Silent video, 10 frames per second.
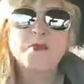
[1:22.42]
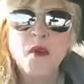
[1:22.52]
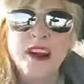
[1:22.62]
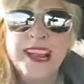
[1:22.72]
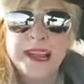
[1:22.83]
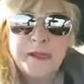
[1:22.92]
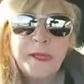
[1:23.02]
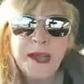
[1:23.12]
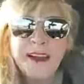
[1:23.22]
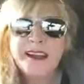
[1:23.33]
morning,
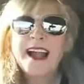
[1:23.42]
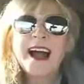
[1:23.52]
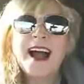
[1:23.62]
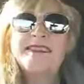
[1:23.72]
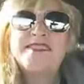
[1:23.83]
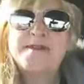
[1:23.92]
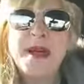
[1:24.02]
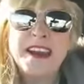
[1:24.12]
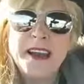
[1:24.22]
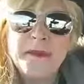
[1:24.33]
I've
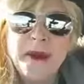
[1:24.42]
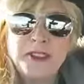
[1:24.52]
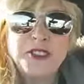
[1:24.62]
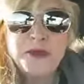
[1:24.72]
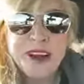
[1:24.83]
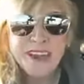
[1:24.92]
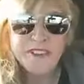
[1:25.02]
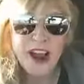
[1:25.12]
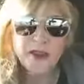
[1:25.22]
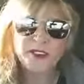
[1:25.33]
spent about 2.5
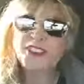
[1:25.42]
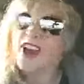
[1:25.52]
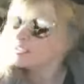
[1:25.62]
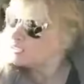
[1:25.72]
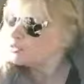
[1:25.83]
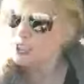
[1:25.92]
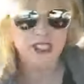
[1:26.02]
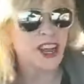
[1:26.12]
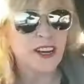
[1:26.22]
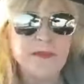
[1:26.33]
hours talking to a
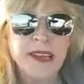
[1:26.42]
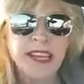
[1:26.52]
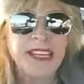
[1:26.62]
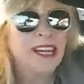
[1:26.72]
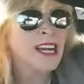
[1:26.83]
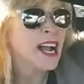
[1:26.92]
gentleman